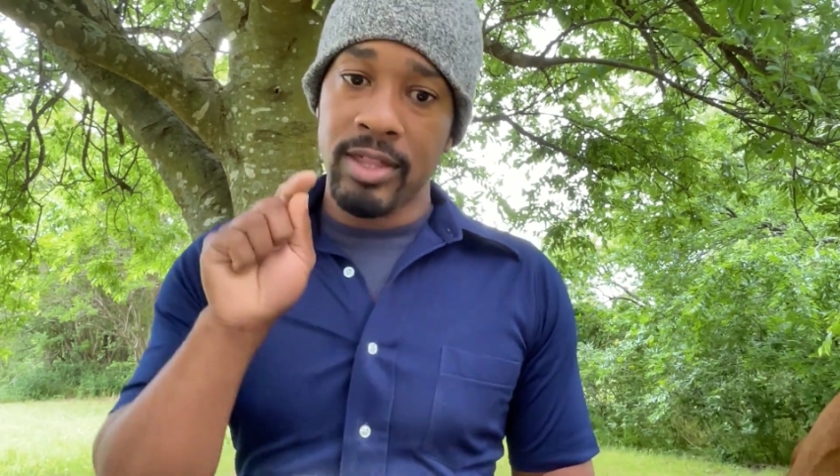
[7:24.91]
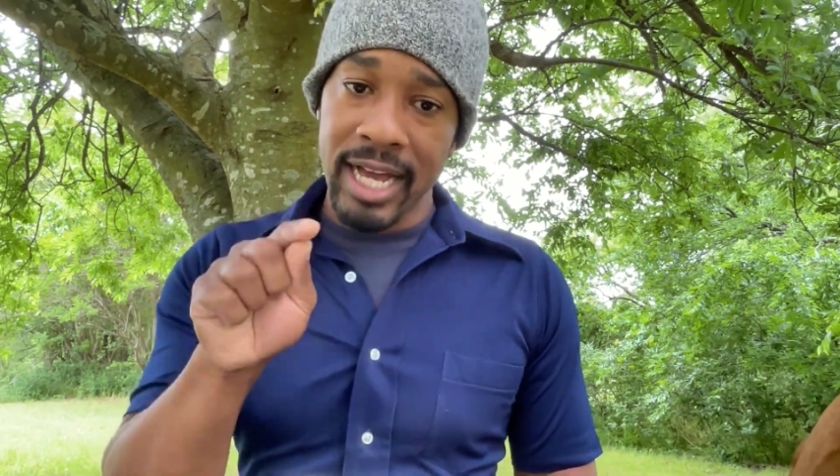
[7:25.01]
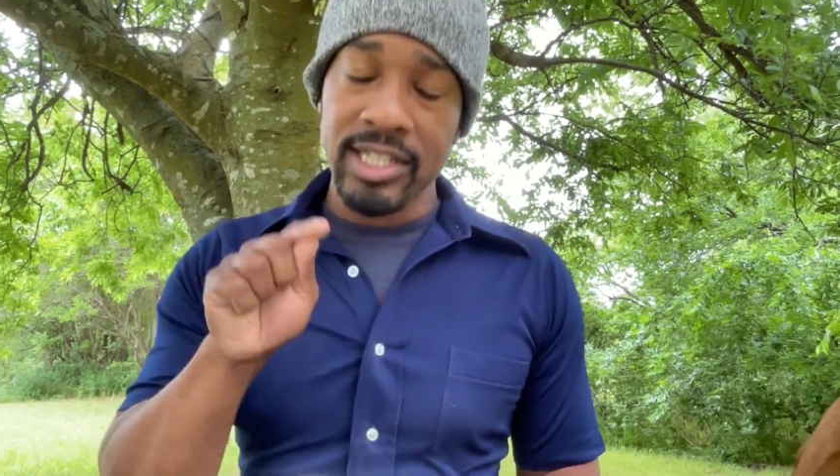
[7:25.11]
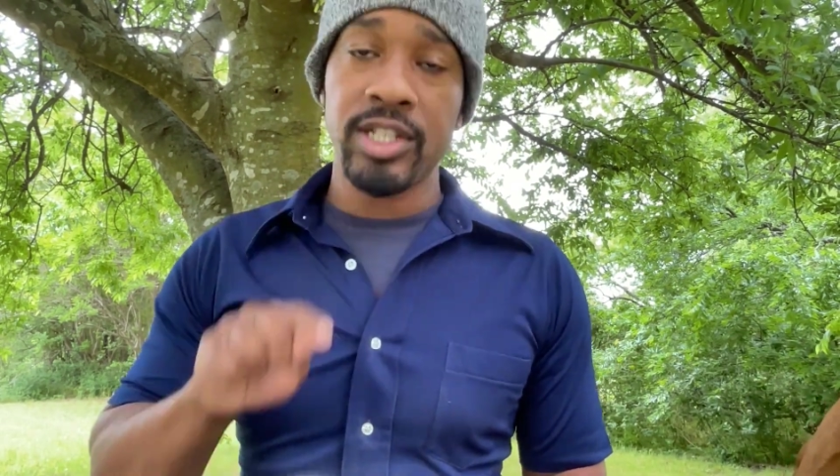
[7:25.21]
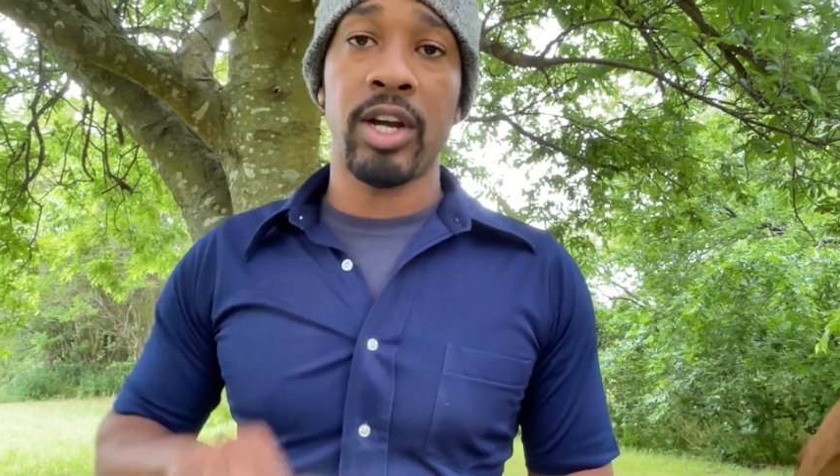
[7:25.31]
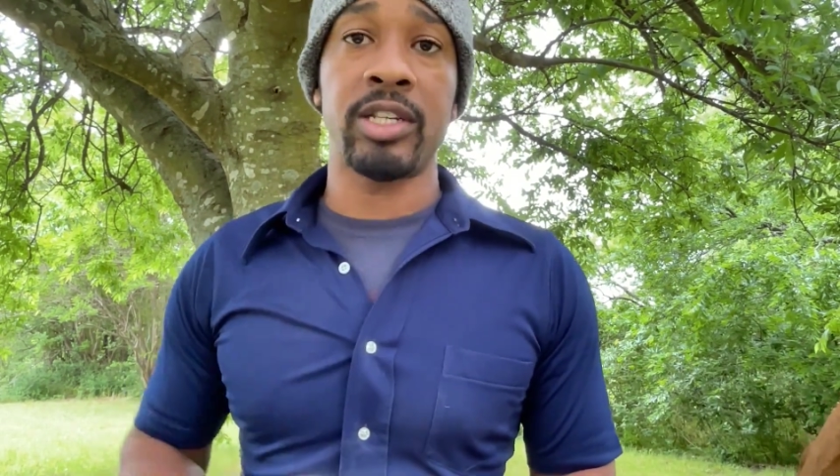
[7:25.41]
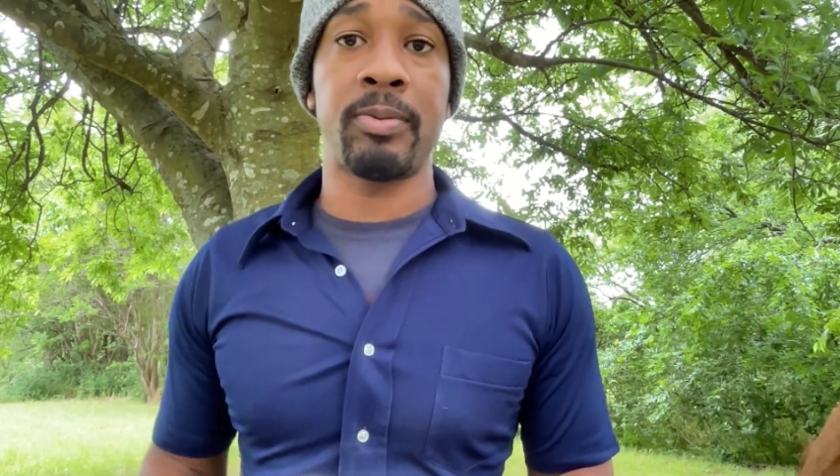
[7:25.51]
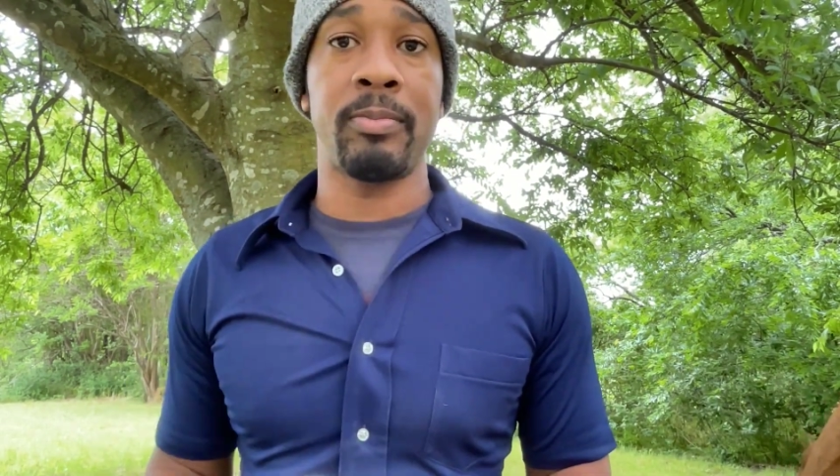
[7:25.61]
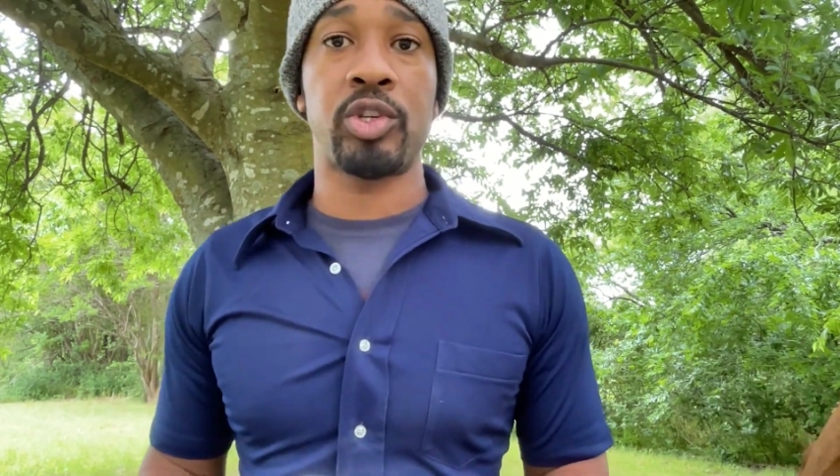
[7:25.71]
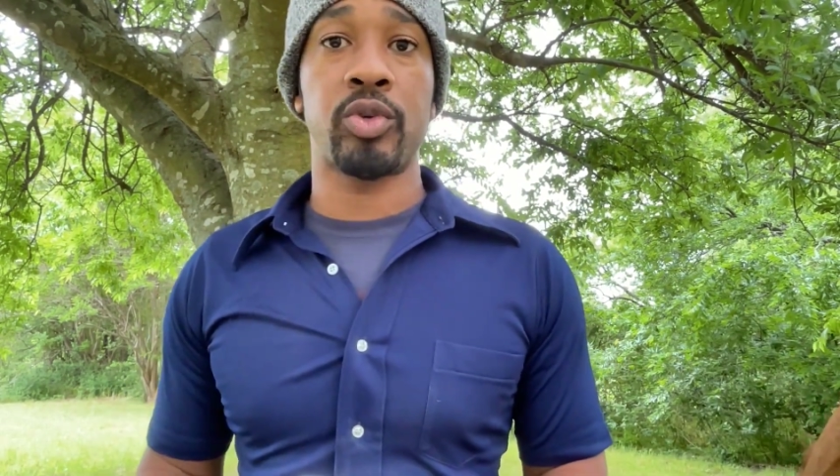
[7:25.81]
That's a dog that's
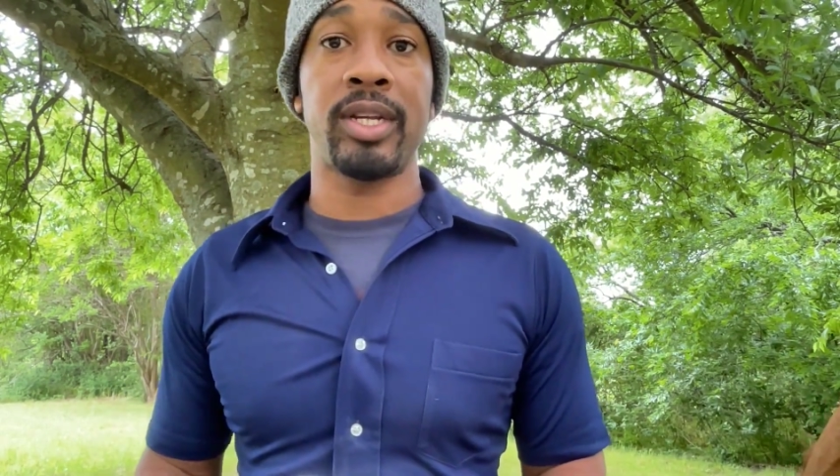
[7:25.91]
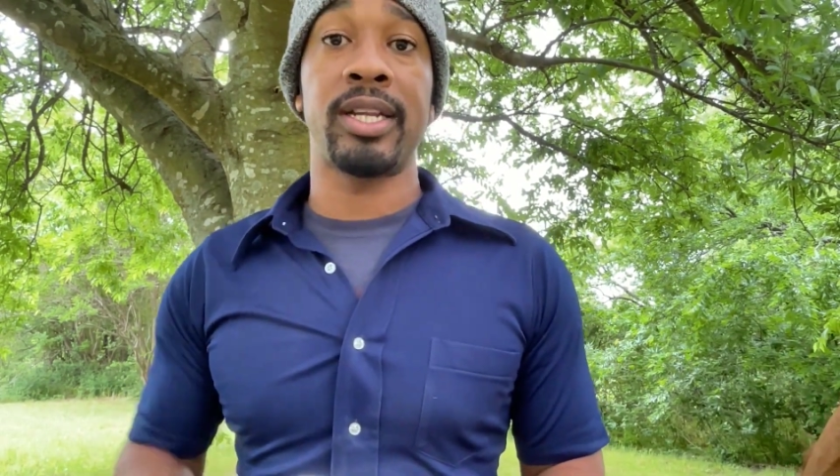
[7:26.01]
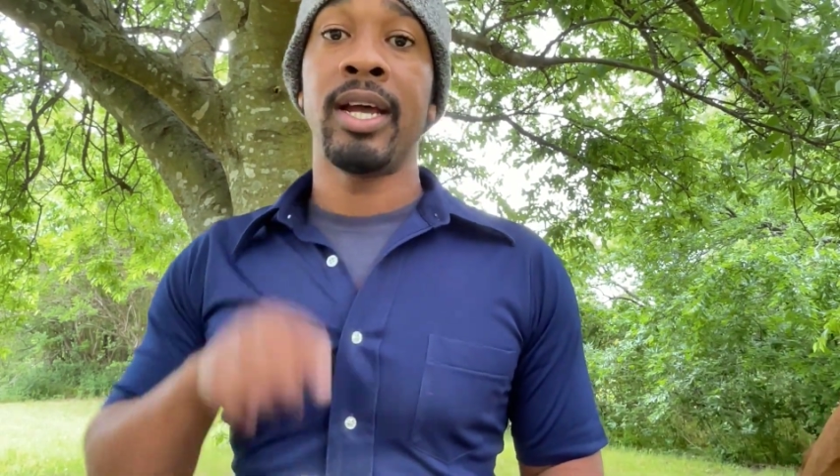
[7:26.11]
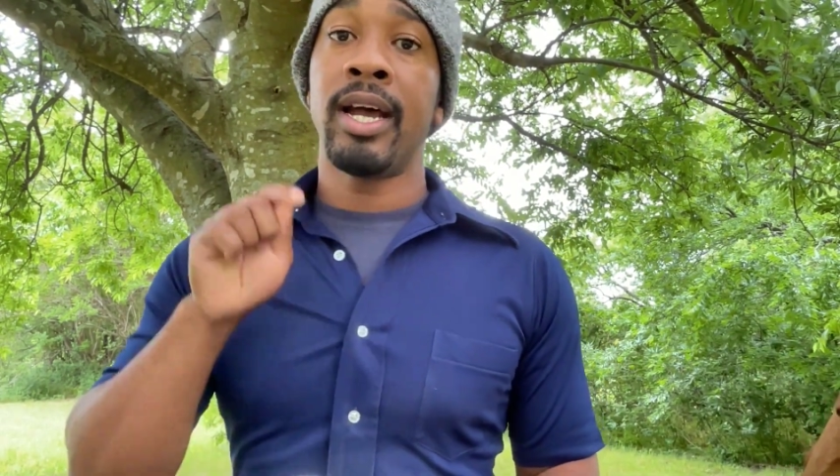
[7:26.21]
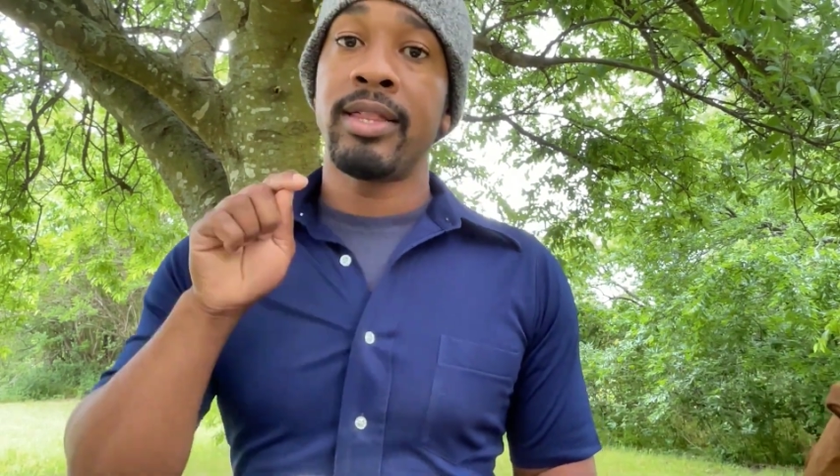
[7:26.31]
been mistreated.